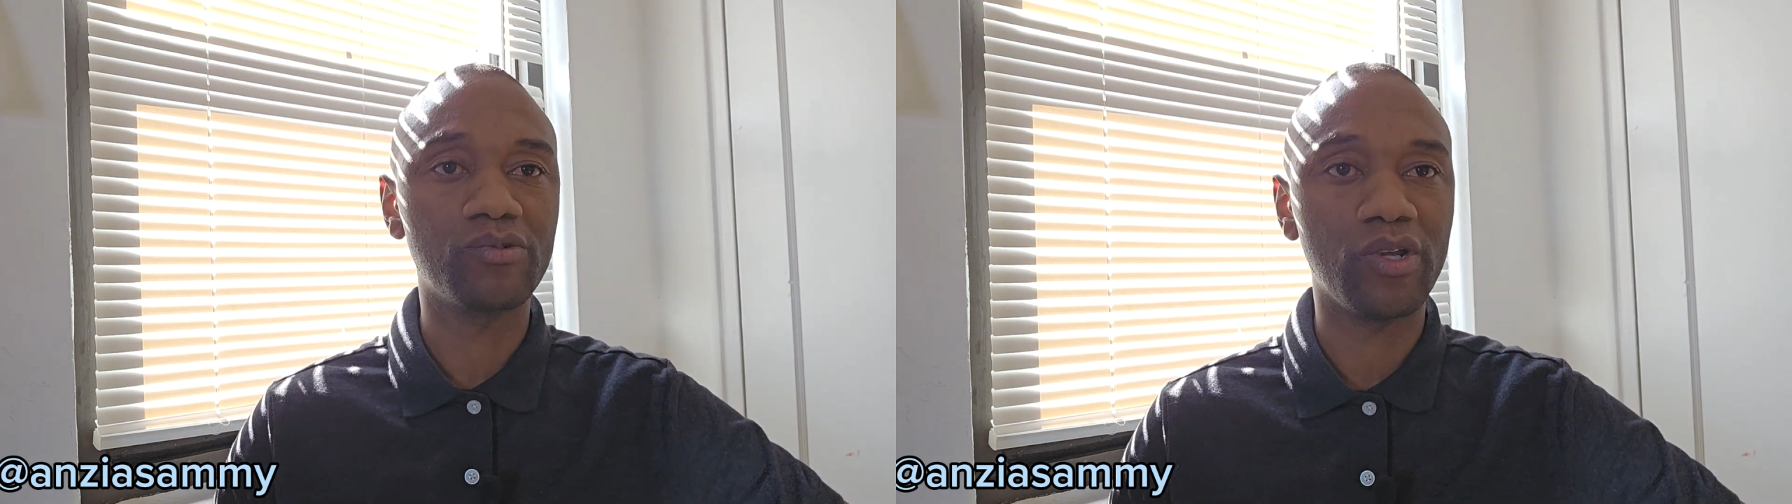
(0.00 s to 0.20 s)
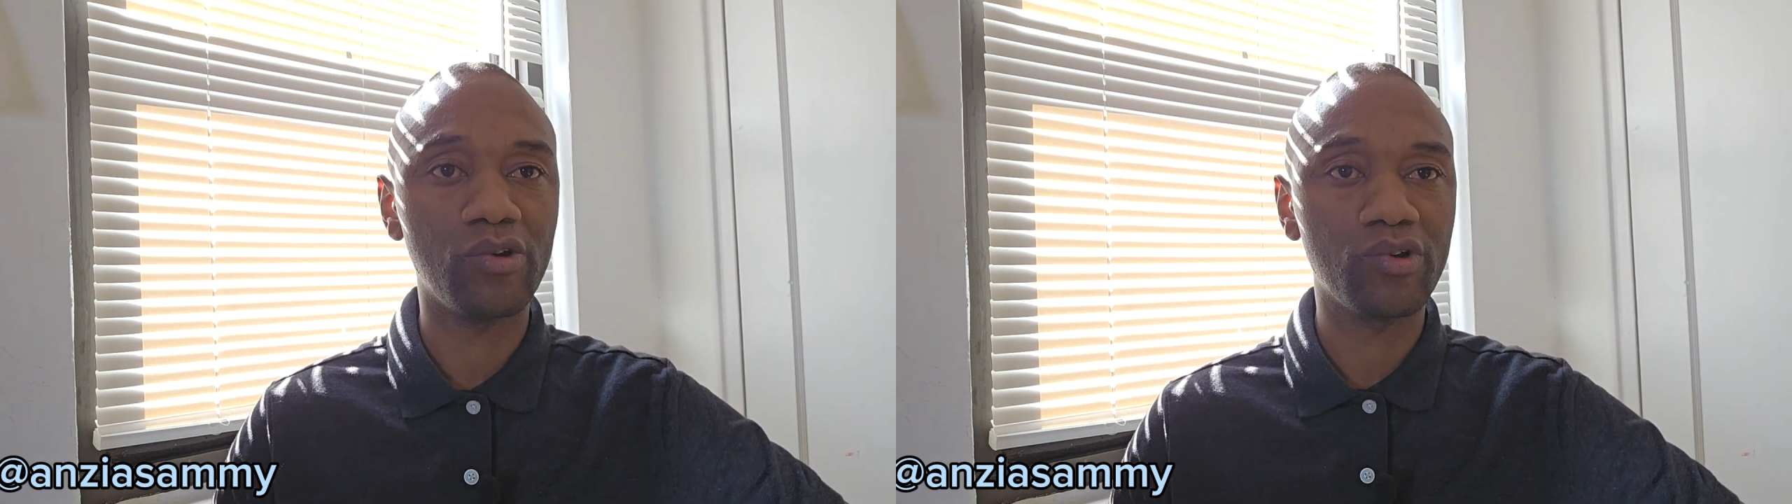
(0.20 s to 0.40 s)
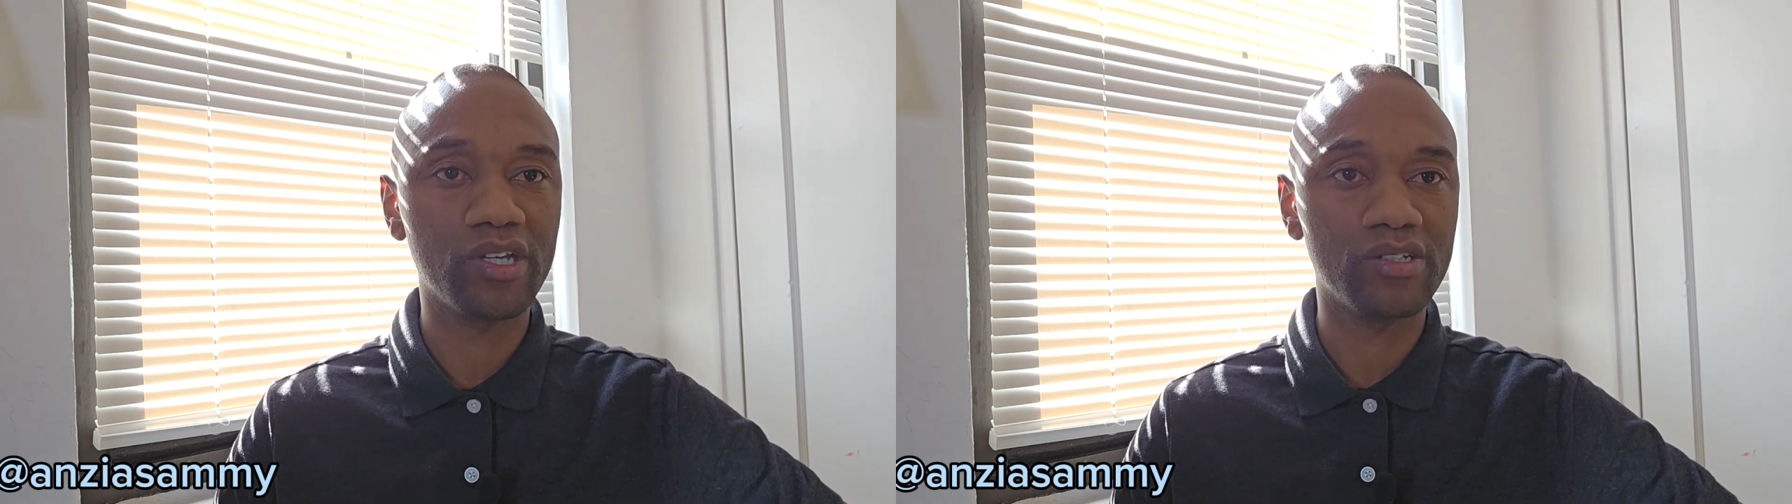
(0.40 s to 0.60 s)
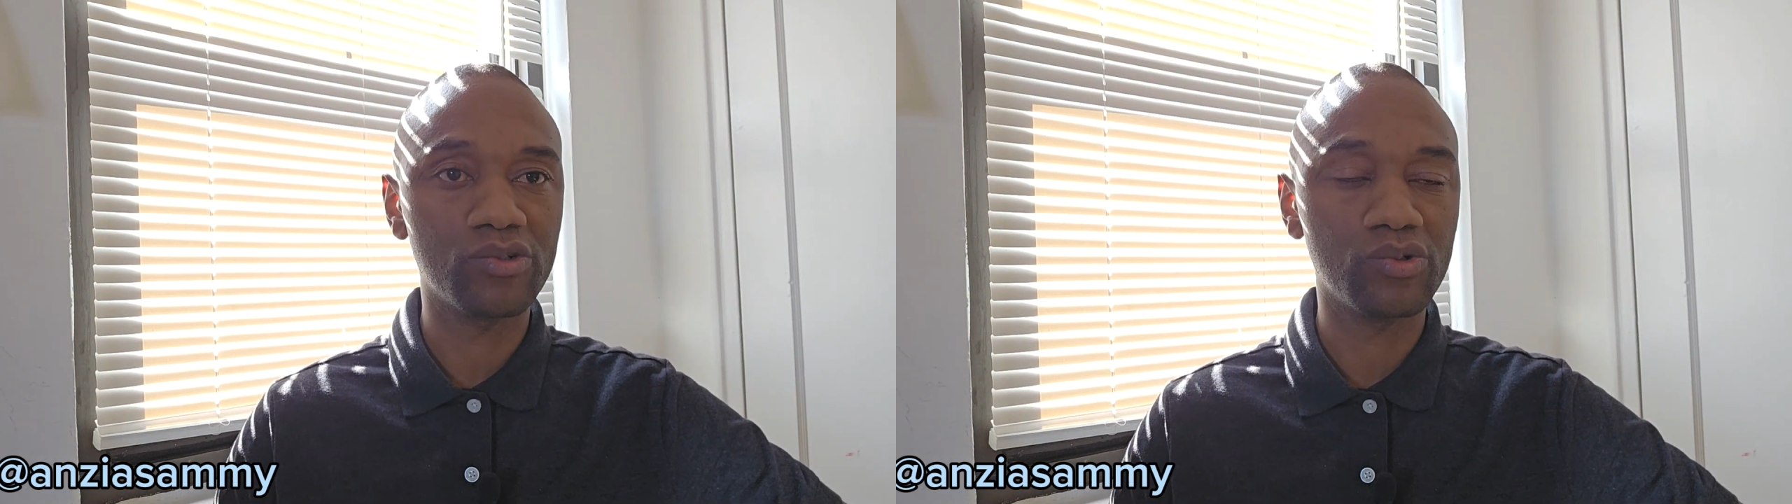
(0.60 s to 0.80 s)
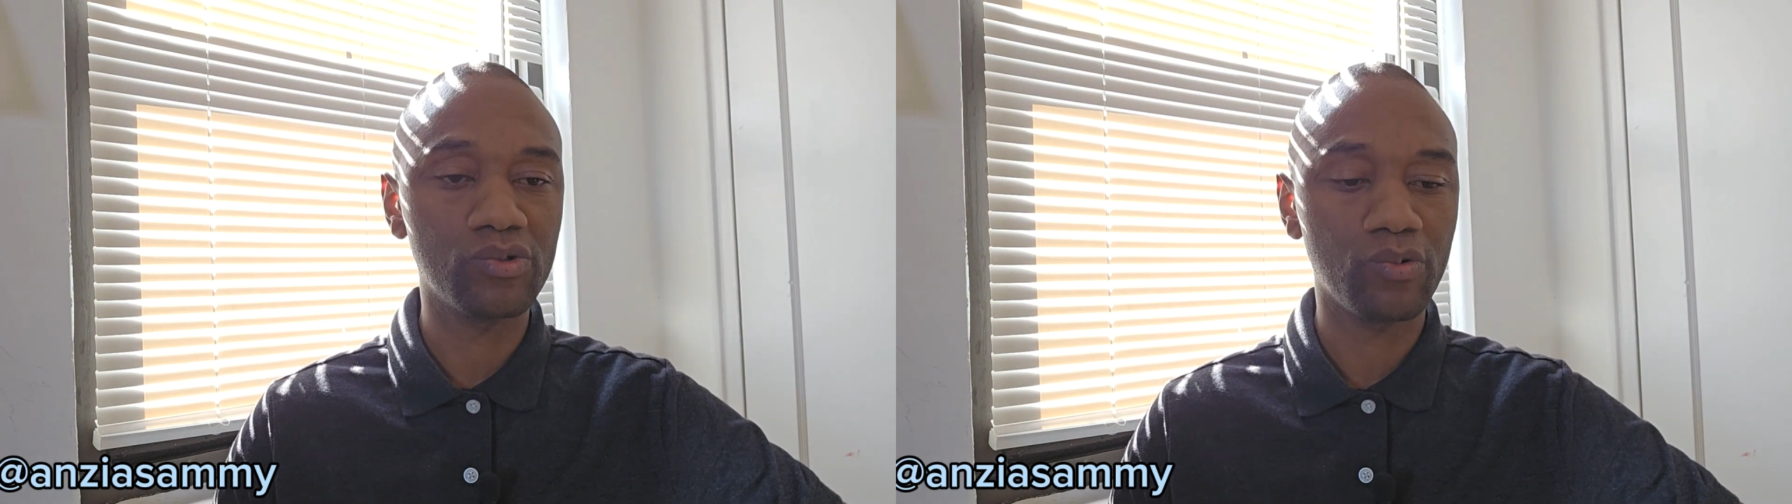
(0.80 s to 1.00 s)
we look
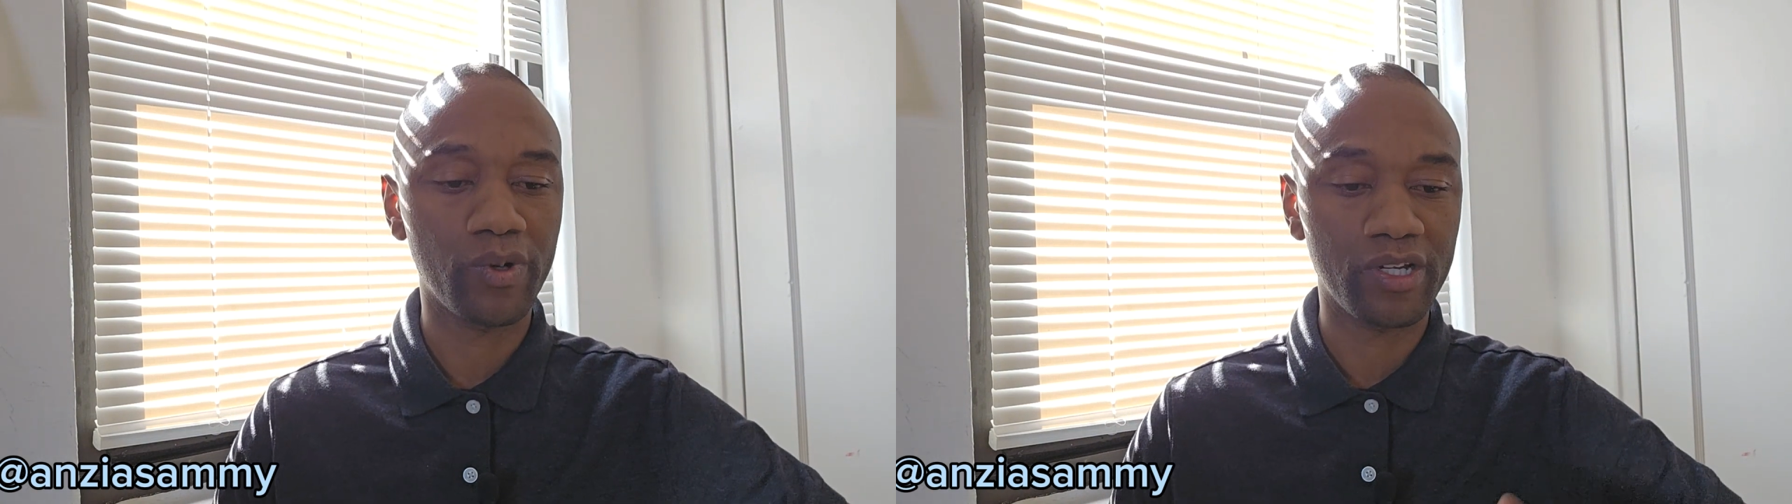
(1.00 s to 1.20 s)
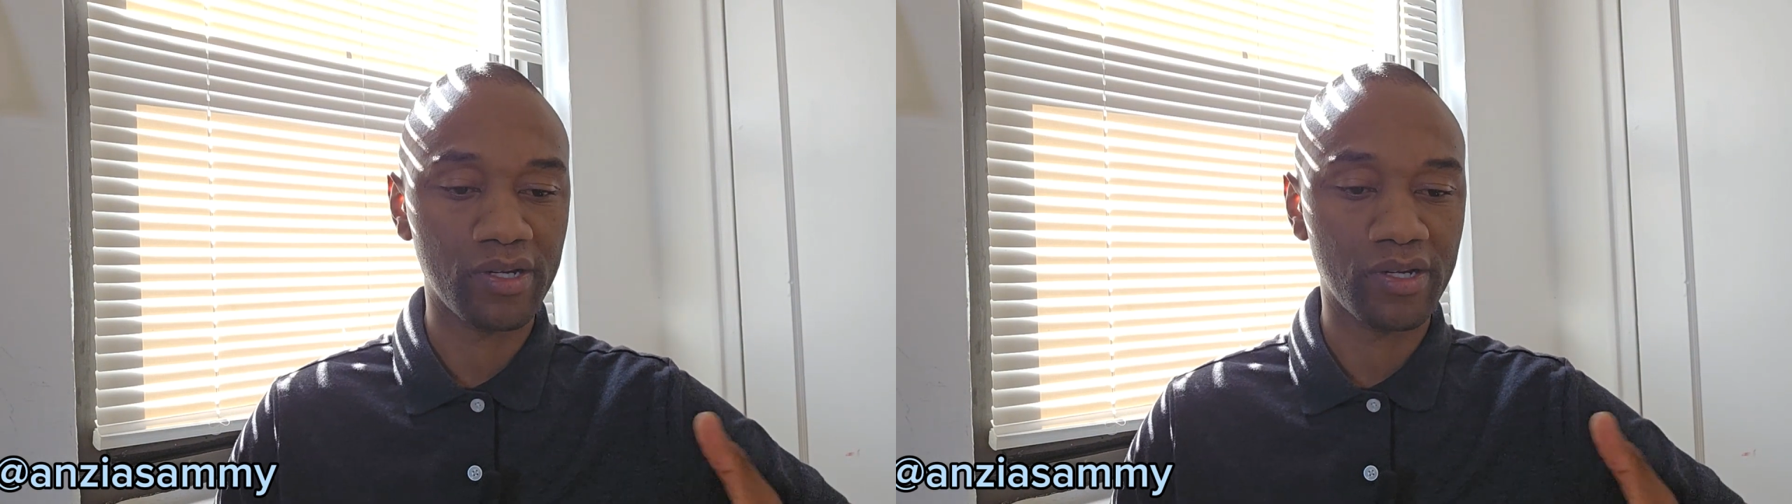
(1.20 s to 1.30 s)
into when